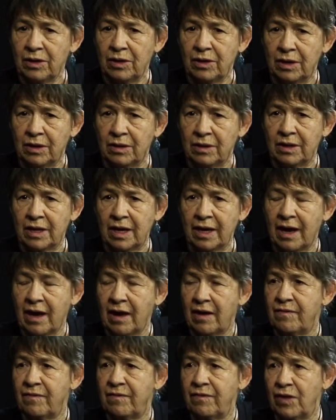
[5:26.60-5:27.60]
you know, they
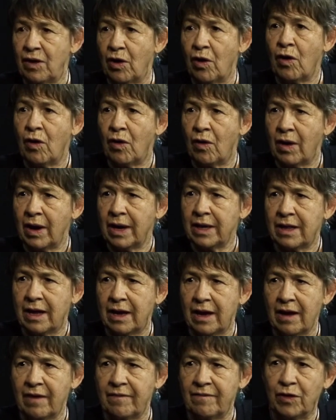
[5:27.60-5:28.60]
have the high,
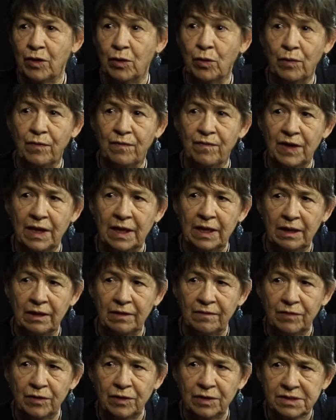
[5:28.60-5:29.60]
they have the good feeling
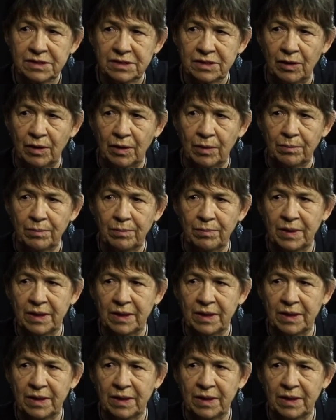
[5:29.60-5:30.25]
the first time,